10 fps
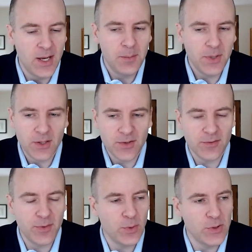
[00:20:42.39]
but also
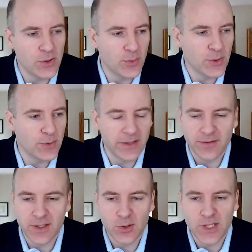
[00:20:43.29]
from a research perspective
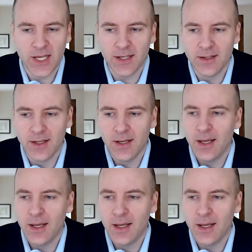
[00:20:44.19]
to understand